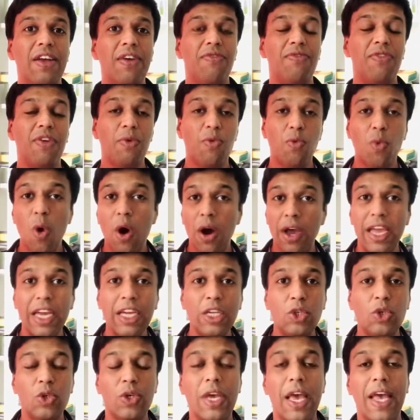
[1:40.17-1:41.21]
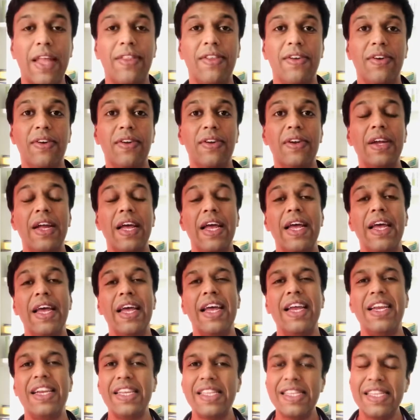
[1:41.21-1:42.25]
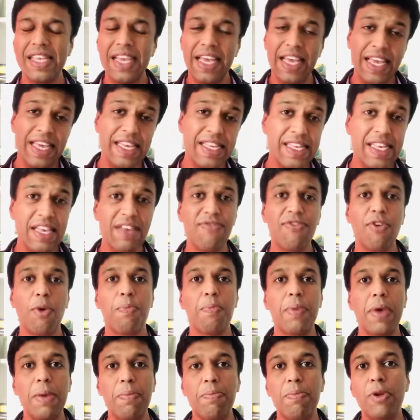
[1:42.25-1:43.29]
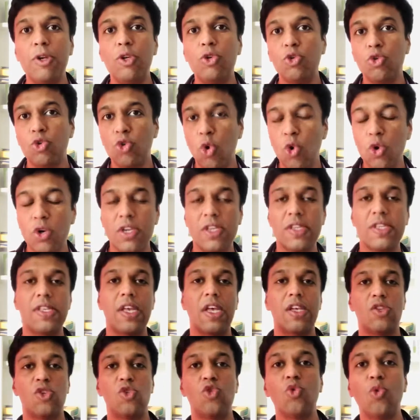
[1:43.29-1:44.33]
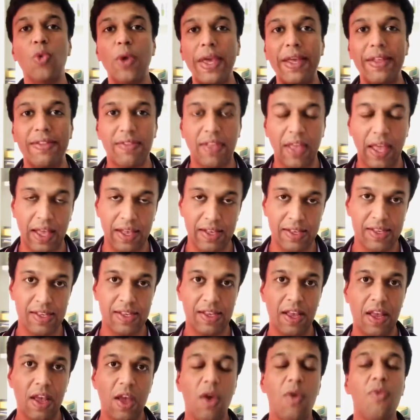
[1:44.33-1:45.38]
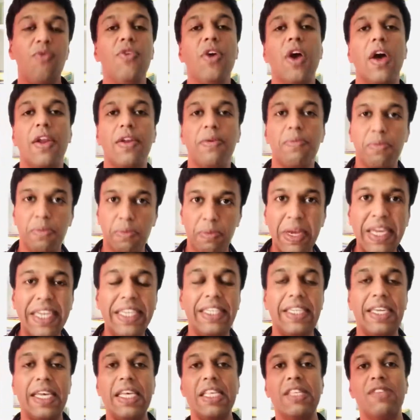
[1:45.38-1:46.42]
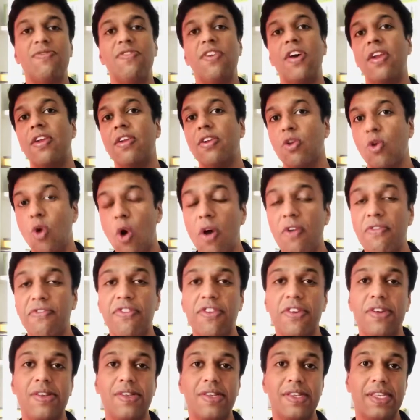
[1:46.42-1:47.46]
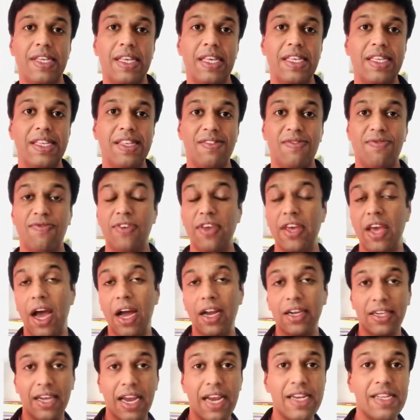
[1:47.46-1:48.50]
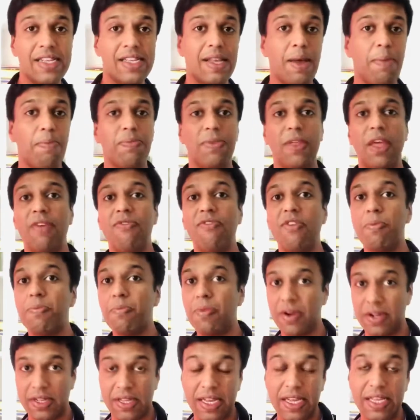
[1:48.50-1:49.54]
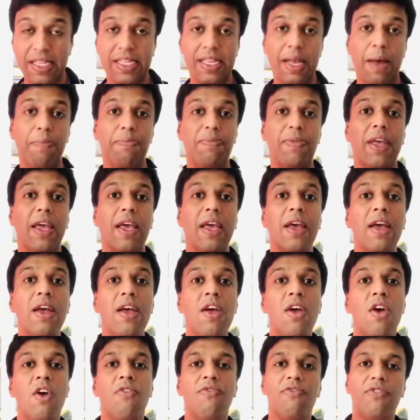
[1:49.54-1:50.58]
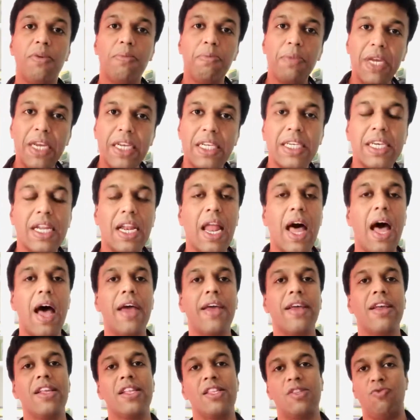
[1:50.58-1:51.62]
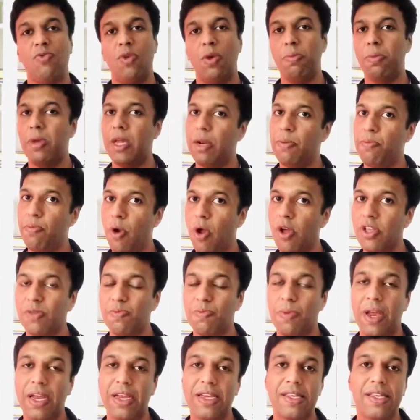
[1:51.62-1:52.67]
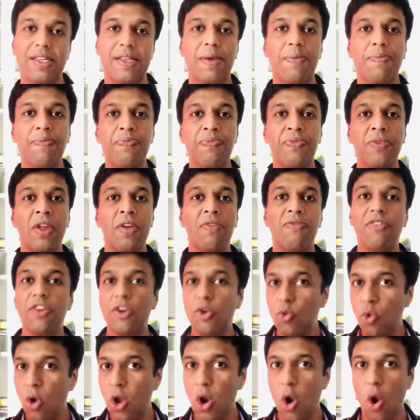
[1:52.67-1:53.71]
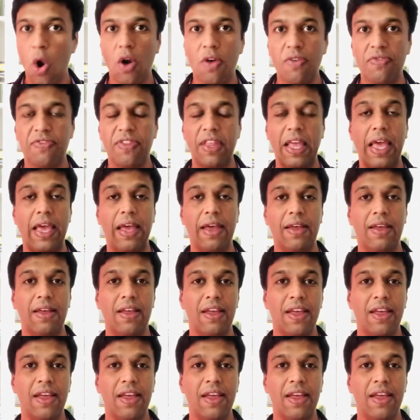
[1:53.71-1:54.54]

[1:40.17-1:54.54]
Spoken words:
we are working together, it is easy for people to notice us doing things. We are in meetings, we are in conferences, we attend something, we present something, we meet clients, we meet prospects, we do a lot of things.